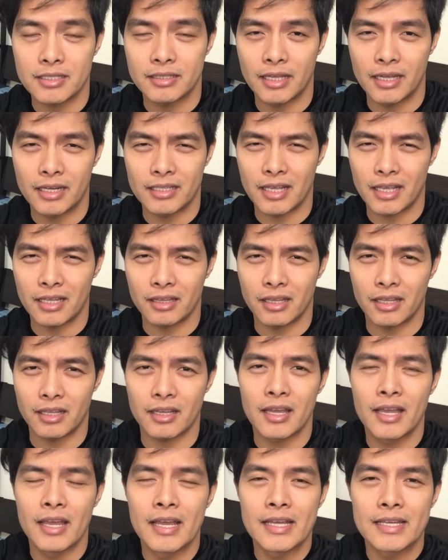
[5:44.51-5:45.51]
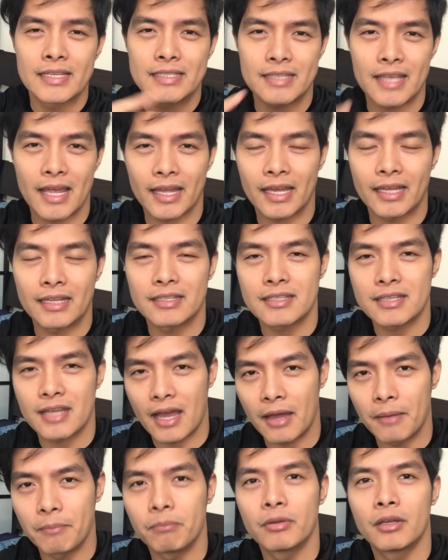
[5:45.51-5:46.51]
That is, I think, second
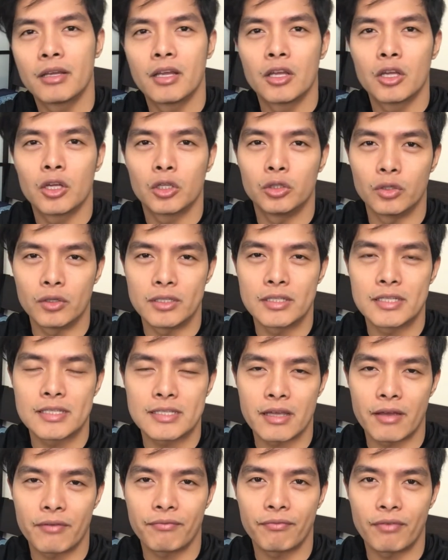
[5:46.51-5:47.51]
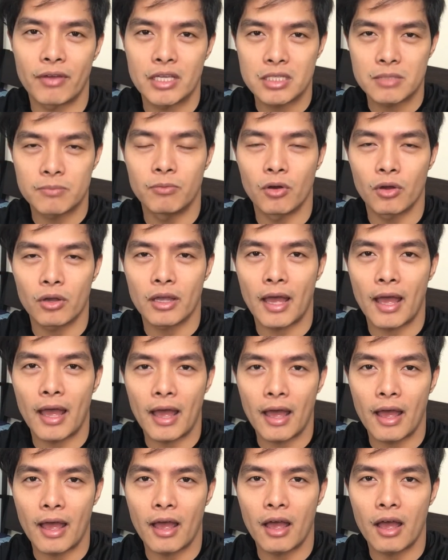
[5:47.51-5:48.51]
tab doon sa Facebook
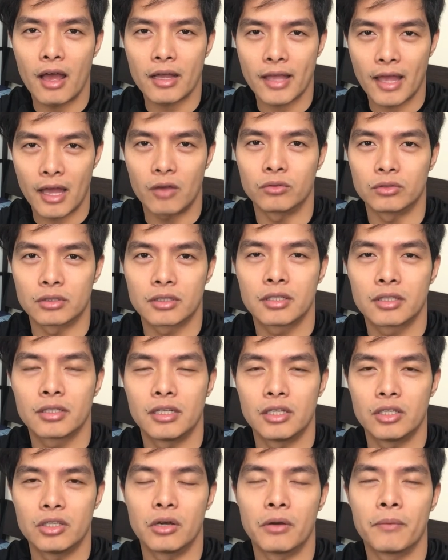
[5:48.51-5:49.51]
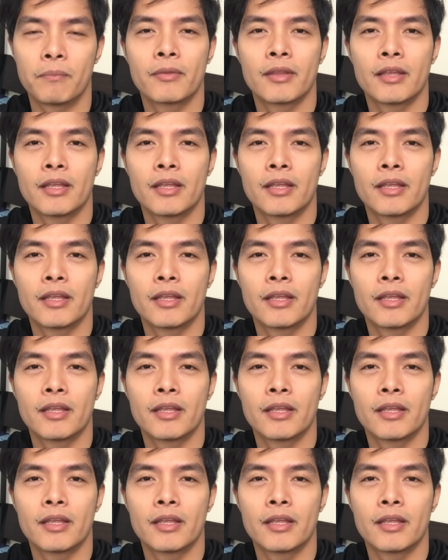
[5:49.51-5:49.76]
account ninyo.